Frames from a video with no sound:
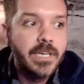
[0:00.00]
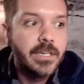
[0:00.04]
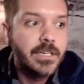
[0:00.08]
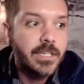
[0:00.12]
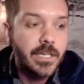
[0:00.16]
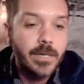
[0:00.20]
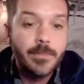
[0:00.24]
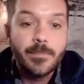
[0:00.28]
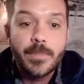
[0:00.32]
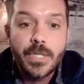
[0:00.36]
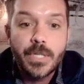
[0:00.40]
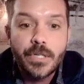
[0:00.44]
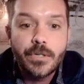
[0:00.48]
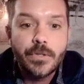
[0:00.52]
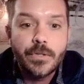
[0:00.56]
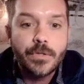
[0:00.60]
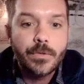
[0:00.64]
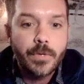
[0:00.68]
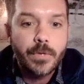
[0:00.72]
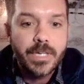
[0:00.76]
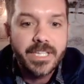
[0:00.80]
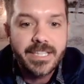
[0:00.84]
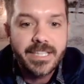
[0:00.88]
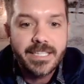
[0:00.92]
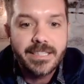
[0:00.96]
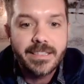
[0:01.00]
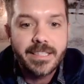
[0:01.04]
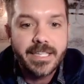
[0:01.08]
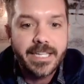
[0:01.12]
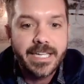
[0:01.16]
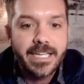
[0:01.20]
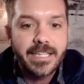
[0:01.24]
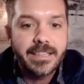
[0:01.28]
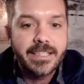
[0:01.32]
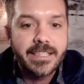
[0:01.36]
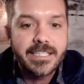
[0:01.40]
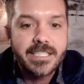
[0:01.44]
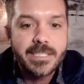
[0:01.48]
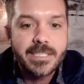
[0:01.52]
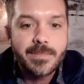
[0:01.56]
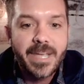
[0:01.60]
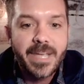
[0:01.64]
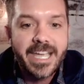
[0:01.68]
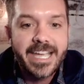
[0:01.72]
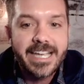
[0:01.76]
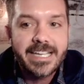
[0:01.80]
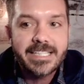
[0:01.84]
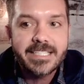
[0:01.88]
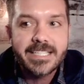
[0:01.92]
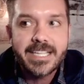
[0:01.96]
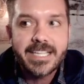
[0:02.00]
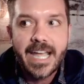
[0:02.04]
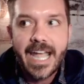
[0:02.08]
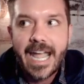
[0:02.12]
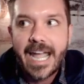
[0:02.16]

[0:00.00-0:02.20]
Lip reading: commune with in the space.